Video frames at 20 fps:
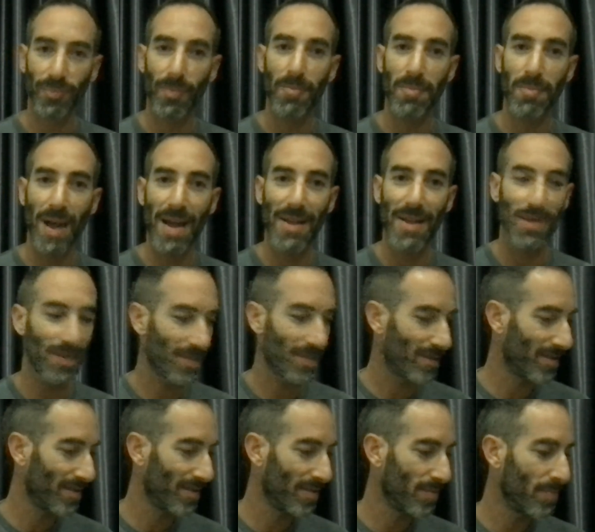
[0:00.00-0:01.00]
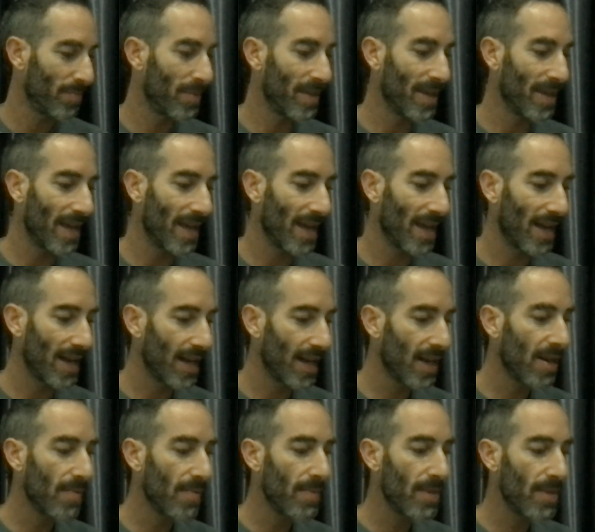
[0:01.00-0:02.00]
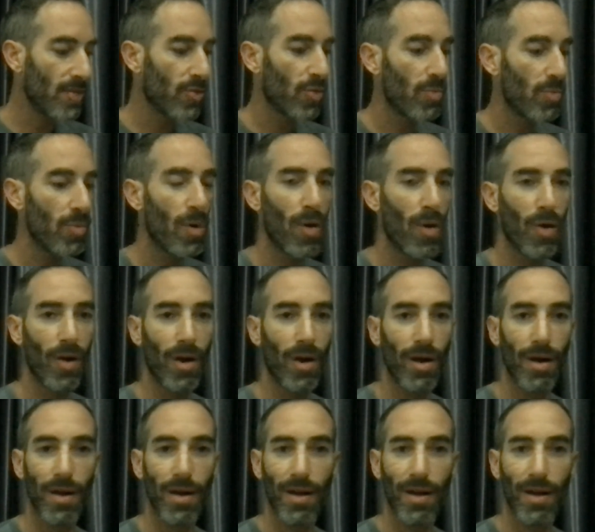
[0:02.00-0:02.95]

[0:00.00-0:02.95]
might be a little bit more